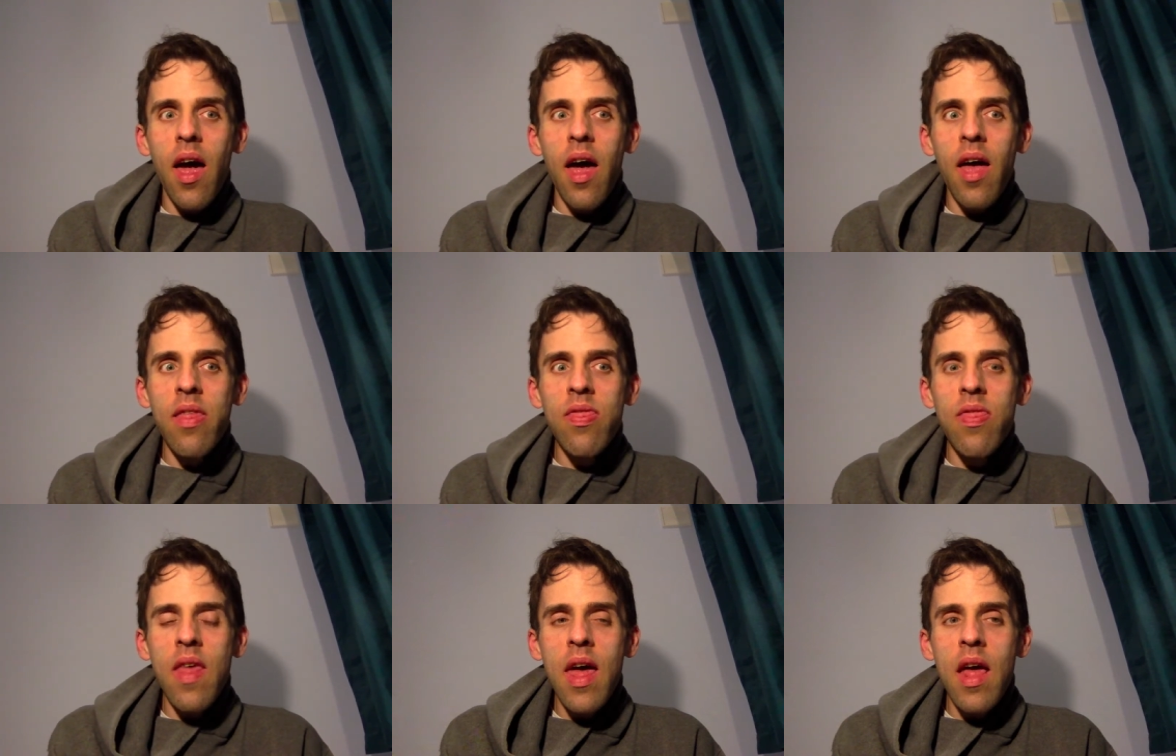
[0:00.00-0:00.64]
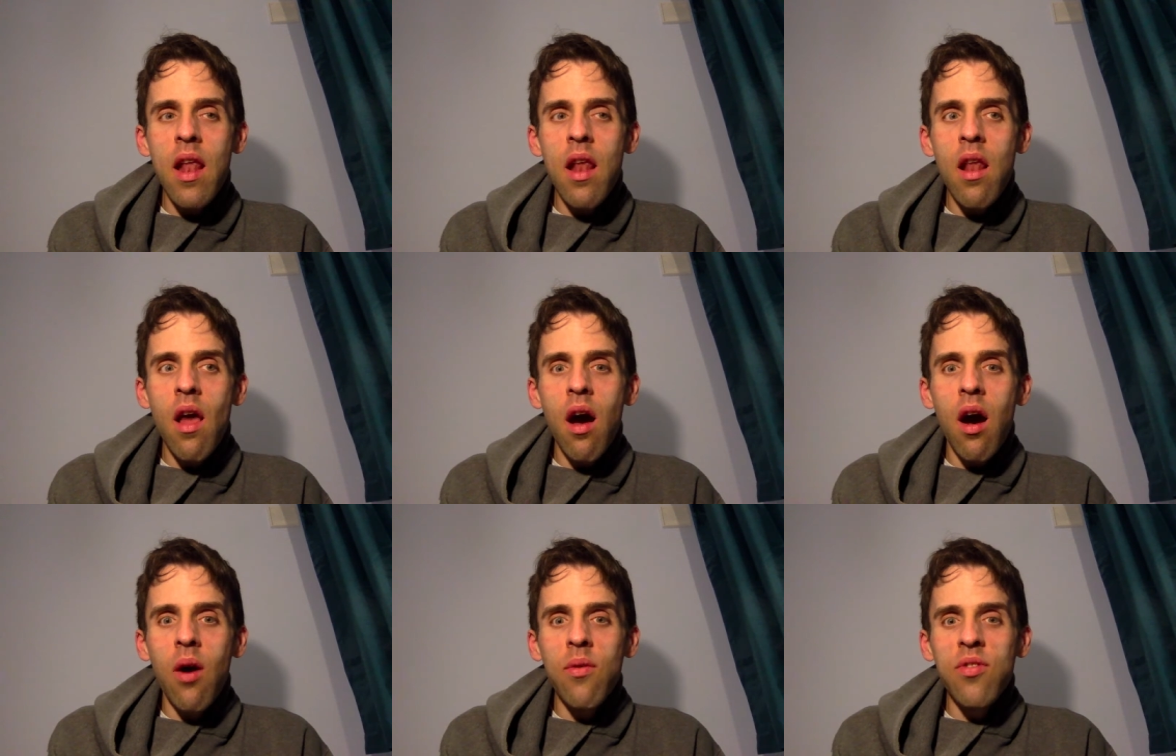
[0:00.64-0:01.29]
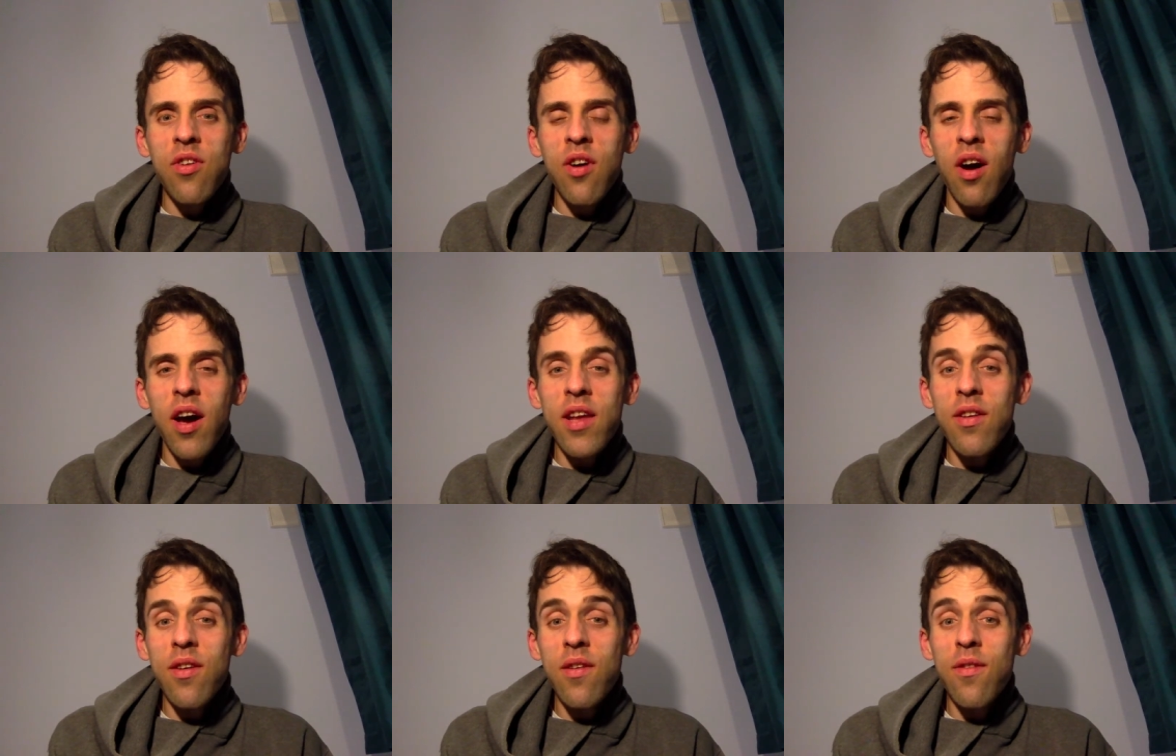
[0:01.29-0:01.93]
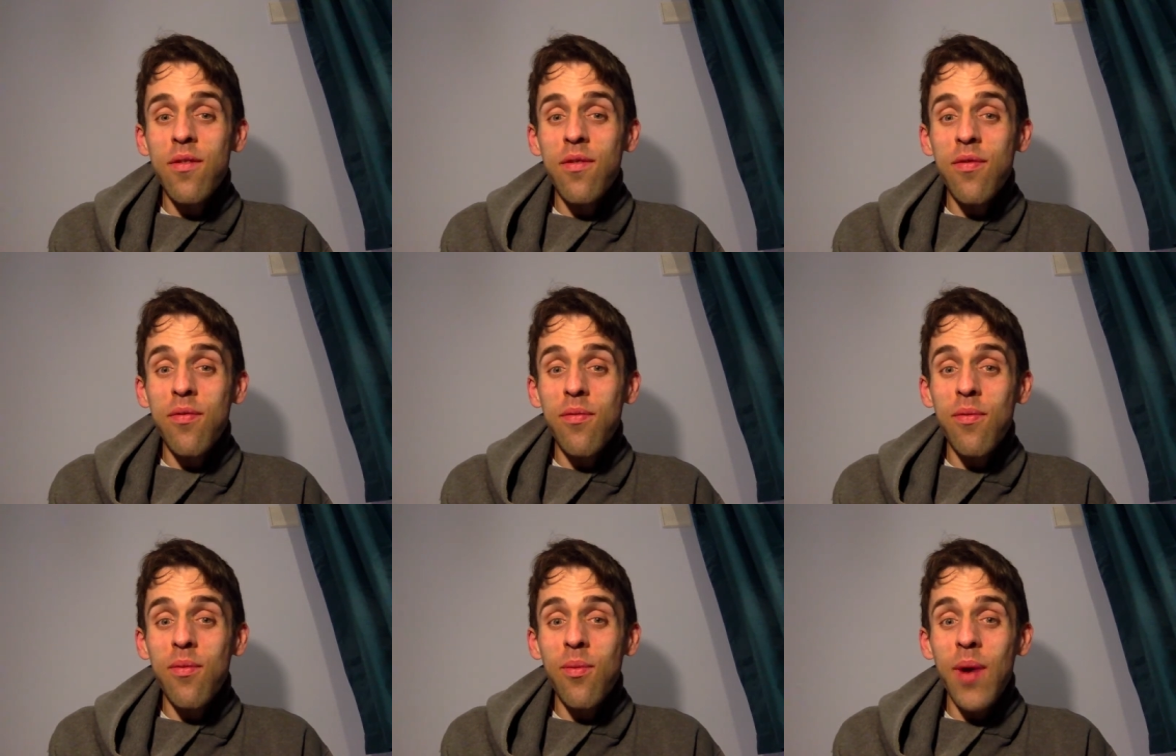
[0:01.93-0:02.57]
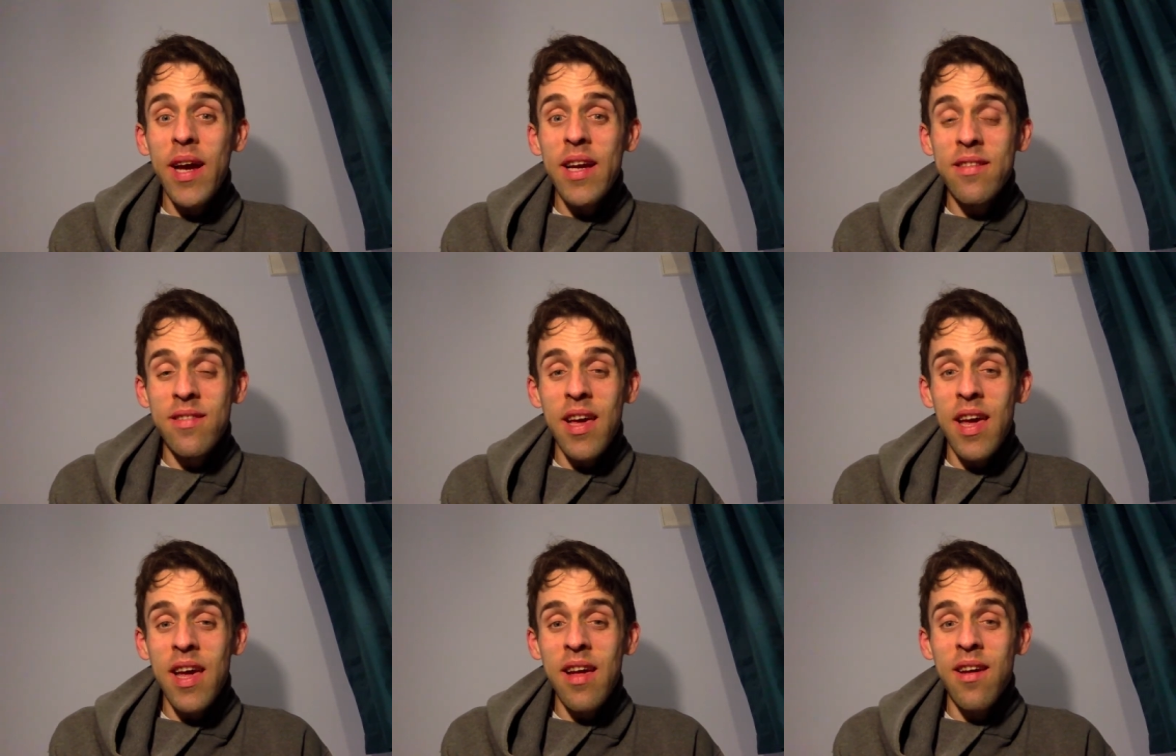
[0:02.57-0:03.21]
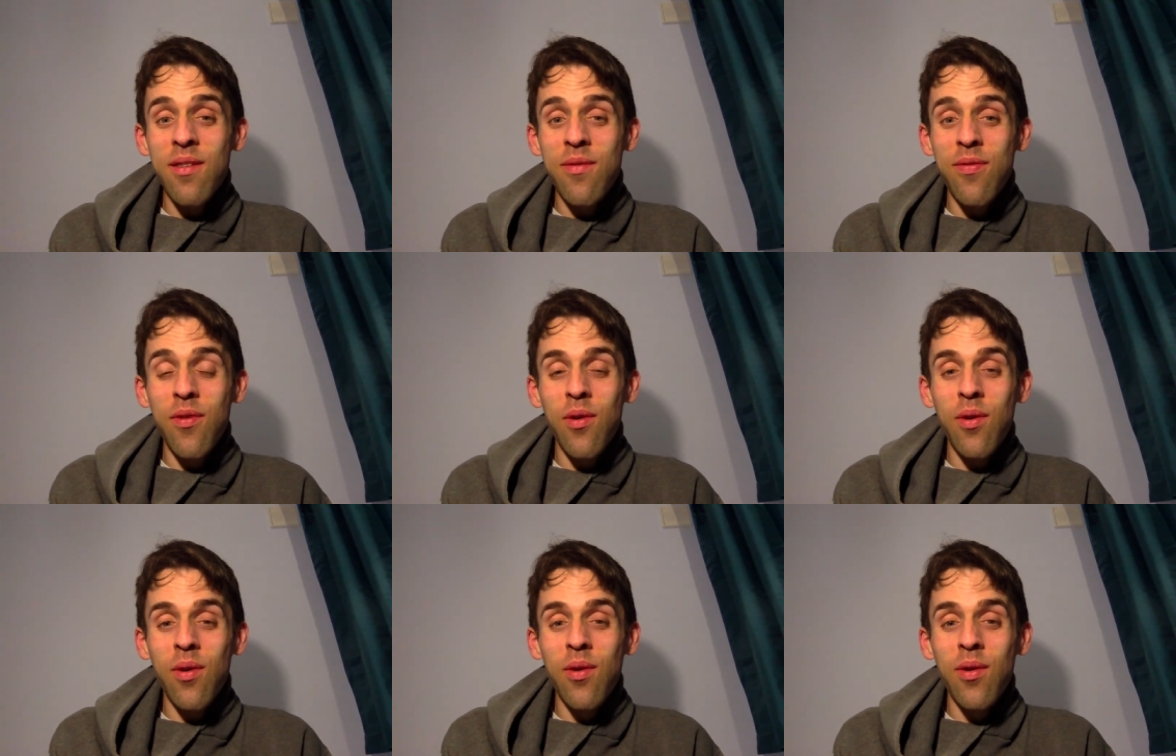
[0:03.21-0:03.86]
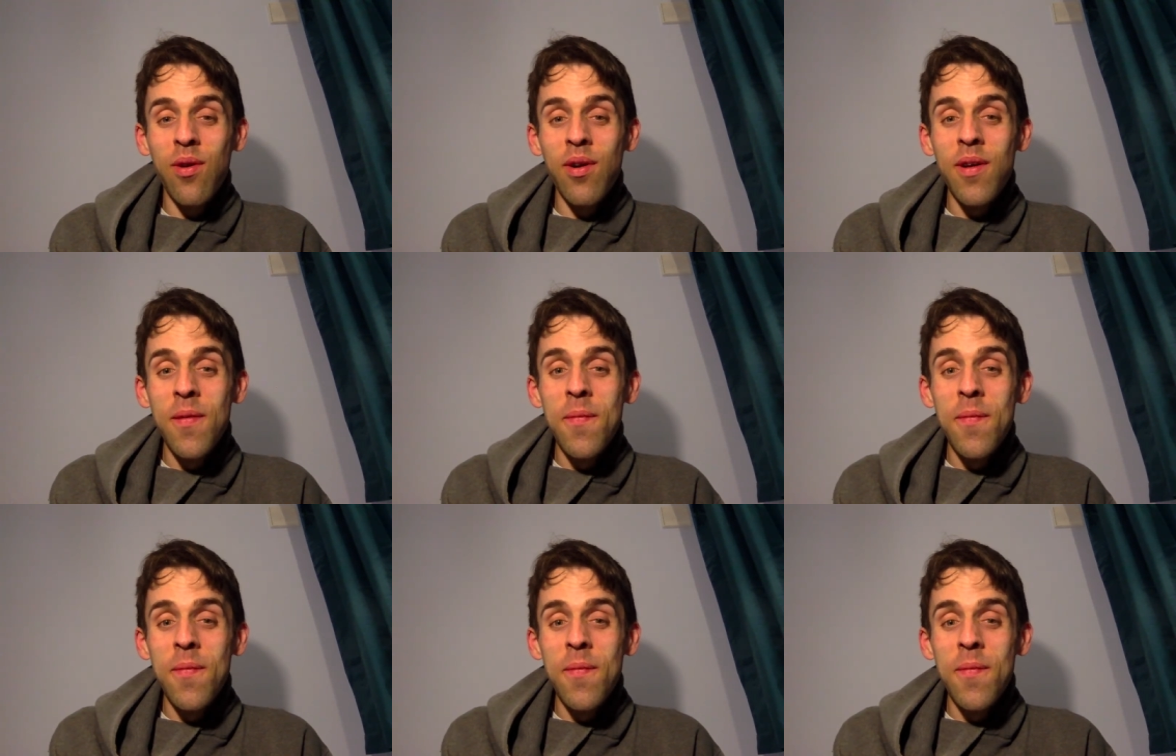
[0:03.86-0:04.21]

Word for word: And then I was kind of waiting for.